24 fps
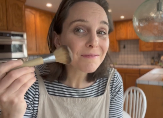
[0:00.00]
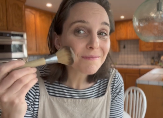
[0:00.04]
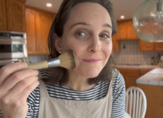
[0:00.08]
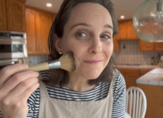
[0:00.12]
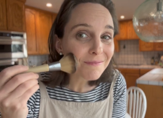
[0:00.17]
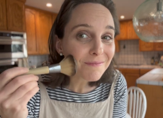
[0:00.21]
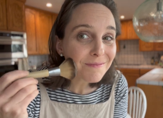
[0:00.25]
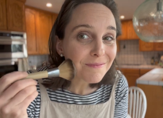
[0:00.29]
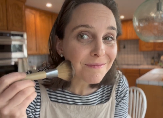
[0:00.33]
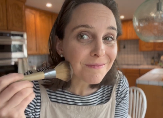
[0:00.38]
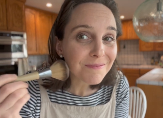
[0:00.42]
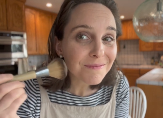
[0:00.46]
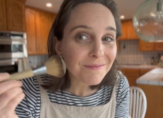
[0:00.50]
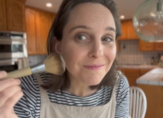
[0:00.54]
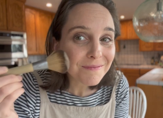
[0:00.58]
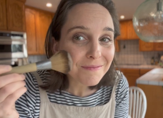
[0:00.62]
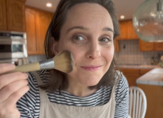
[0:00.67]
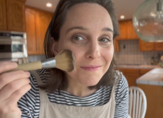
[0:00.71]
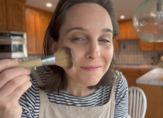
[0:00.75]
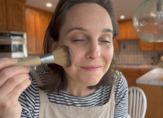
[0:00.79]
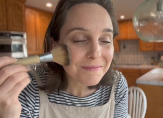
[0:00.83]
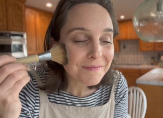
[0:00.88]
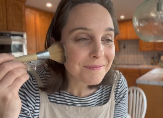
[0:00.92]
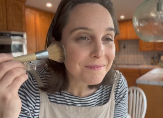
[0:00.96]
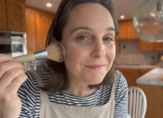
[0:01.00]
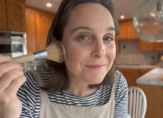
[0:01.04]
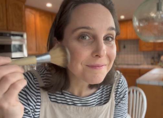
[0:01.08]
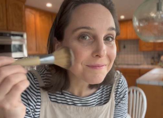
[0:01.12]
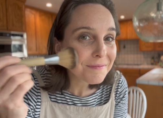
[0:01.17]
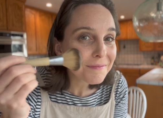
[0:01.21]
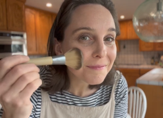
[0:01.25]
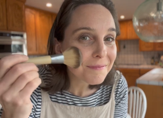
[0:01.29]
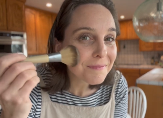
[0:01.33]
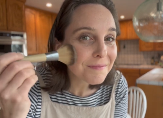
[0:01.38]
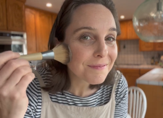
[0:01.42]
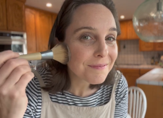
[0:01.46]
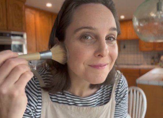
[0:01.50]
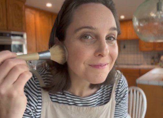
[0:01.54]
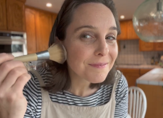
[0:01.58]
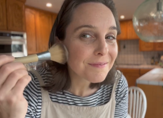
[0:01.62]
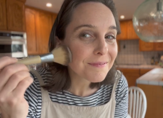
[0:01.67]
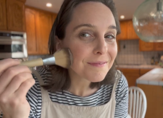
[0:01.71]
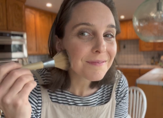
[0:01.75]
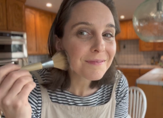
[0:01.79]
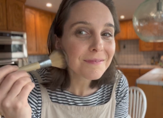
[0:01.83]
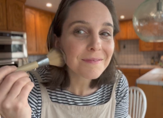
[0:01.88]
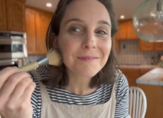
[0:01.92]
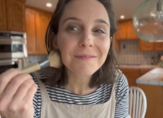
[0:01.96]

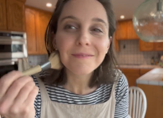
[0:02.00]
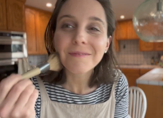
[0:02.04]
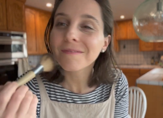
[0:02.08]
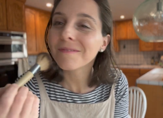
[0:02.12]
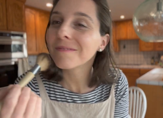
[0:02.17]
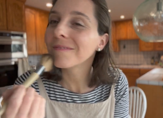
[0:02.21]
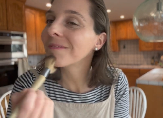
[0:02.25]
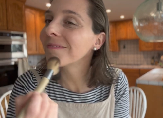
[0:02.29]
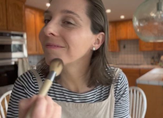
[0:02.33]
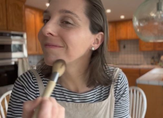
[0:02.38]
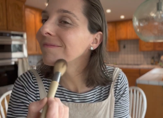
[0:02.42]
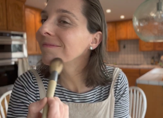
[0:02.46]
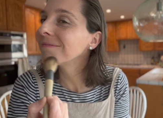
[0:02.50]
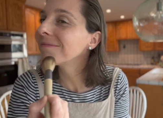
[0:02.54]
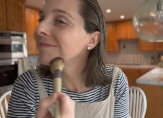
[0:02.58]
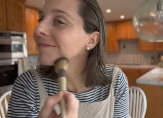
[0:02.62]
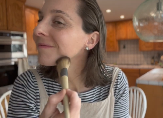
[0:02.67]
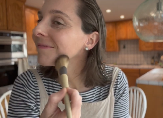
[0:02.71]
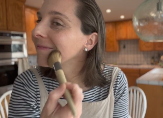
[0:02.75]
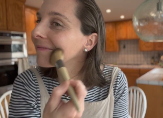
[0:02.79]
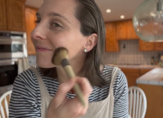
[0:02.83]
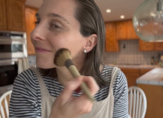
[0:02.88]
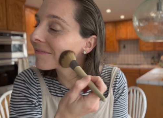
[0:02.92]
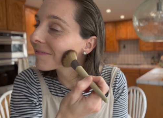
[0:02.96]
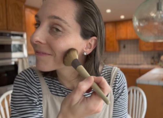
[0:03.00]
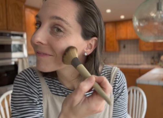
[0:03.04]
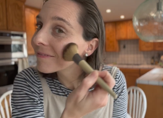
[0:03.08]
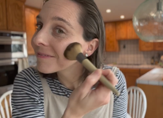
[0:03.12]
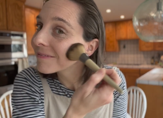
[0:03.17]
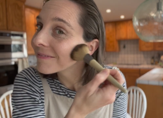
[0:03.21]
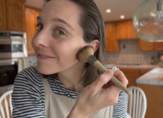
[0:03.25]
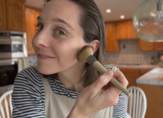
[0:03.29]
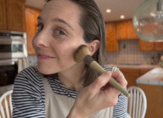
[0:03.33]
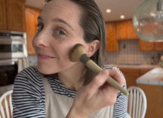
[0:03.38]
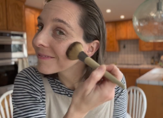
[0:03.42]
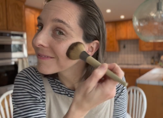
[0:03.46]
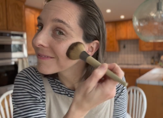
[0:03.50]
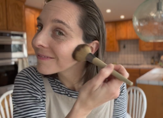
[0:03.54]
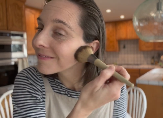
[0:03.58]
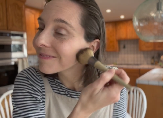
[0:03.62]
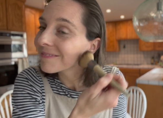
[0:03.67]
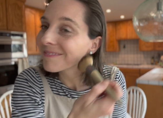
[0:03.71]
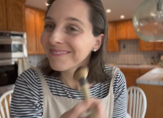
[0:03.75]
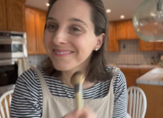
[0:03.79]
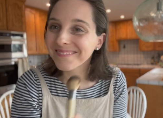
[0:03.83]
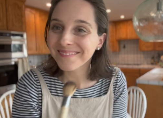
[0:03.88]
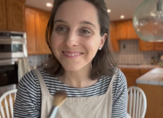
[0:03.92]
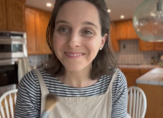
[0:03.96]

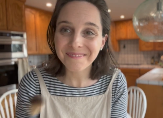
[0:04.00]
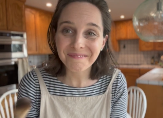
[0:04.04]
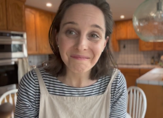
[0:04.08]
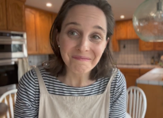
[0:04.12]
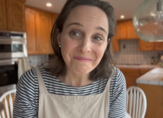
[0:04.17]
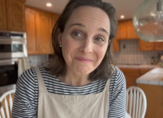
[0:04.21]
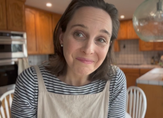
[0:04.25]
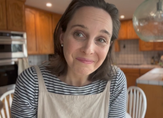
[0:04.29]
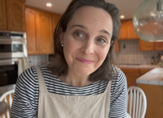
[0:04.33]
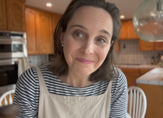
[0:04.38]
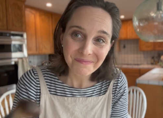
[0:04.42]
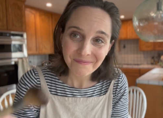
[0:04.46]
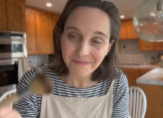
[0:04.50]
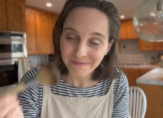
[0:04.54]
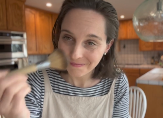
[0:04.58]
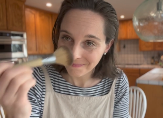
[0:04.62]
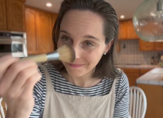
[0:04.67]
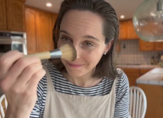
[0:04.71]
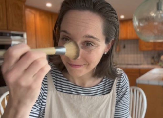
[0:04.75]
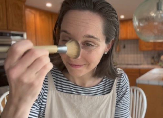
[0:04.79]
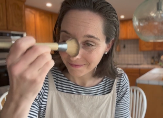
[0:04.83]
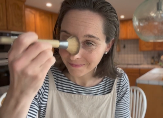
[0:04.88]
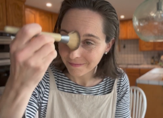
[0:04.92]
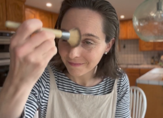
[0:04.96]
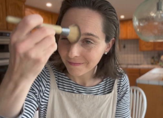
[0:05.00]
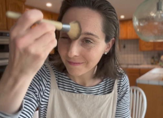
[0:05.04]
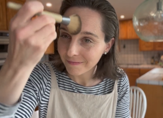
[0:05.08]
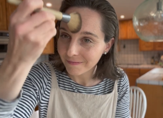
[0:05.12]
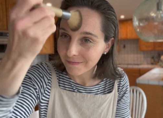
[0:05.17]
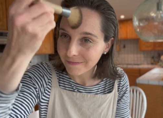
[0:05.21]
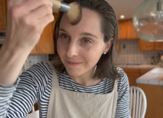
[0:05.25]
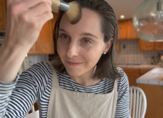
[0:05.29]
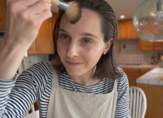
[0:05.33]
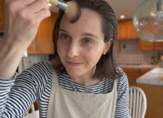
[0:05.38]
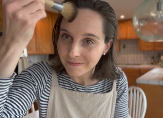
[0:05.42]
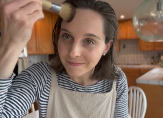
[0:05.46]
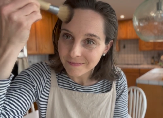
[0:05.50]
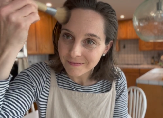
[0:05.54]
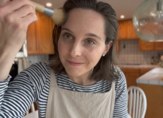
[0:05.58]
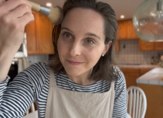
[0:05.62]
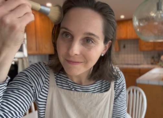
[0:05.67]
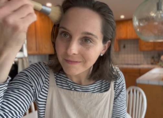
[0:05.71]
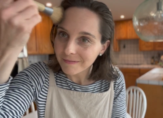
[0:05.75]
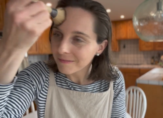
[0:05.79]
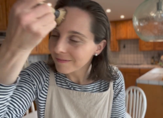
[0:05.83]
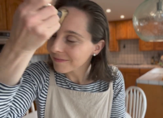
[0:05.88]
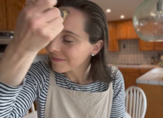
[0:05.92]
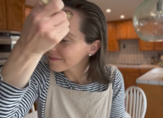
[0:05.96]

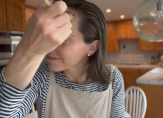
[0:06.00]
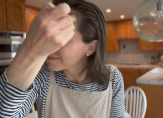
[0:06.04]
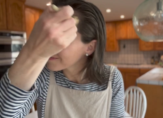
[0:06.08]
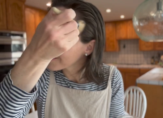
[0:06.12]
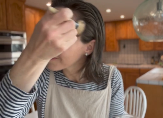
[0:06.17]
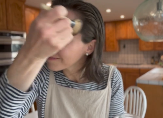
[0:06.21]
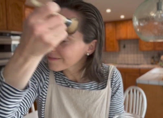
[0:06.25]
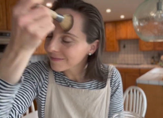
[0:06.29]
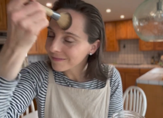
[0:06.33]
Nobody speaks.